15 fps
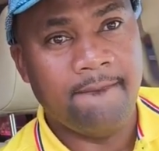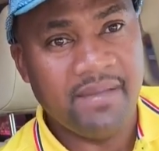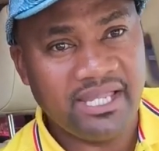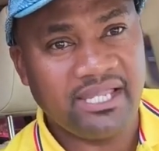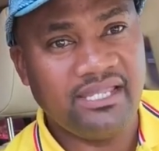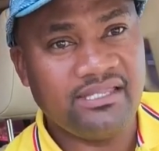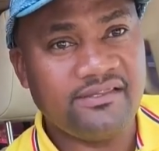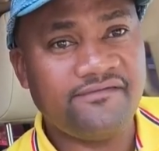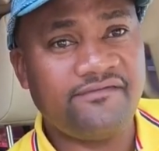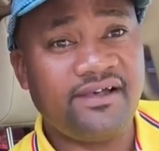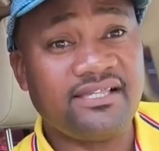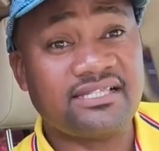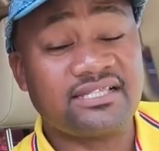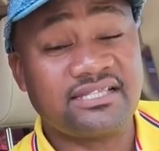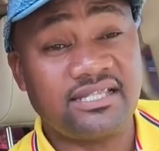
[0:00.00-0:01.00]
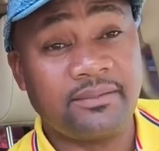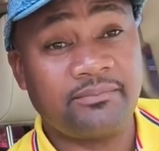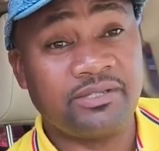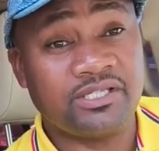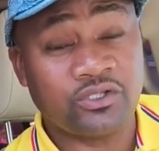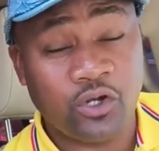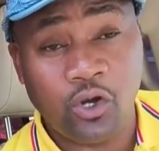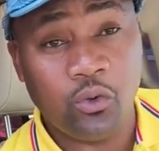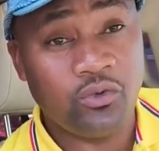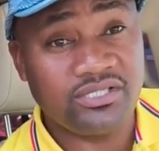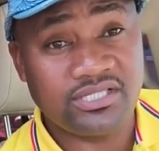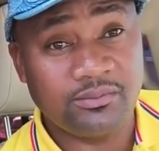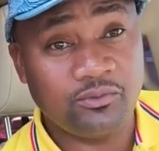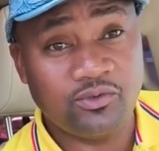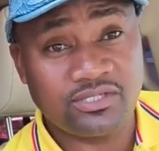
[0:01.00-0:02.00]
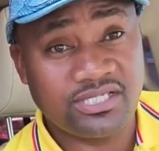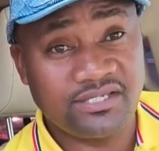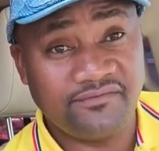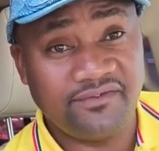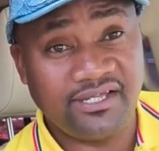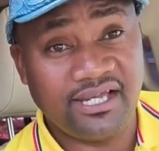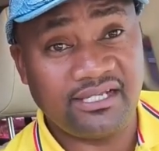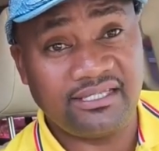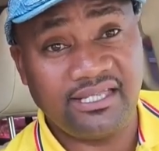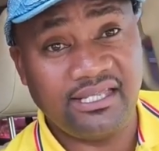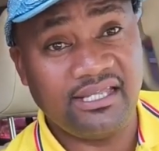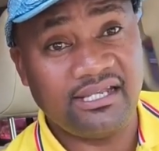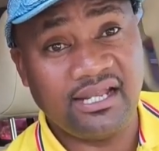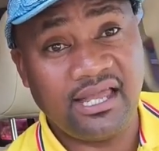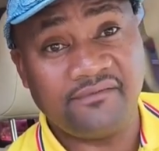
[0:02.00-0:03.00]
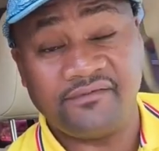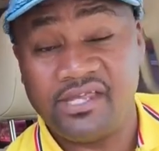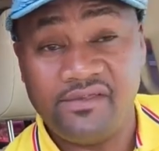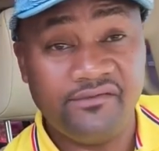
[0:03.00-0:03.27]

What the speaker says: Making the first step is always the most difficult thing in life.